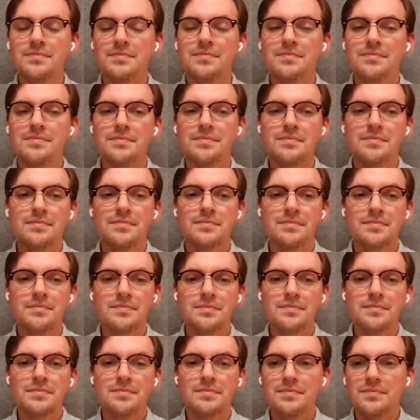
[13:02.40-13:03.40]

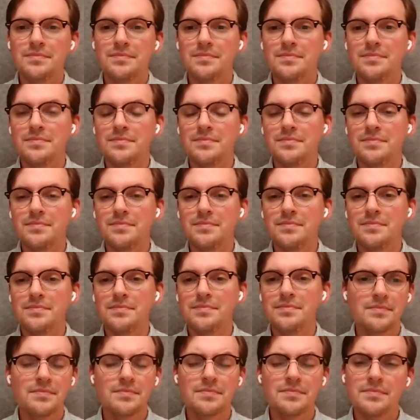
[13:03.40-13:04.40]

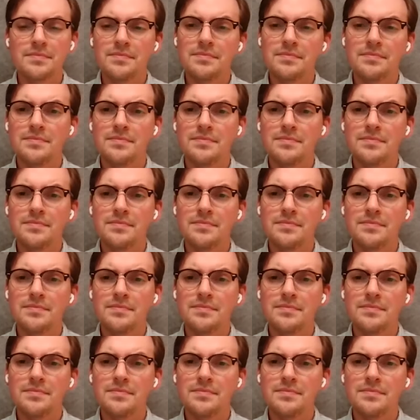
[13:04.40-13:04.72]
(silent)